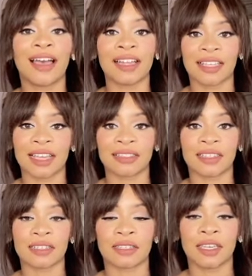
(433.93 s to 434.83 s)
and get
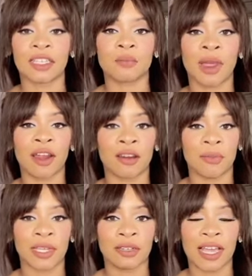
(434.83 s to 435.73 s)
this it's
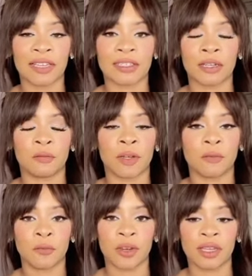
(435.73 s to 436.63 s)
paraben and sulfate
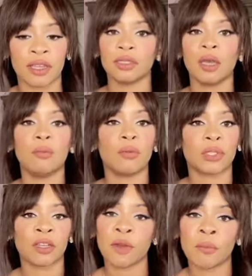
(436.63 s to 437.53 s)
free
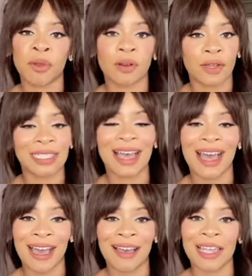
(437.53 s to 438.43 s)
most of her products
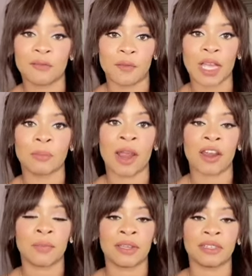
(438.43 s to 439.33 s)
are in fact
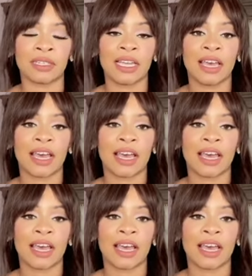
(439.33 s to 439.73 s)
paraben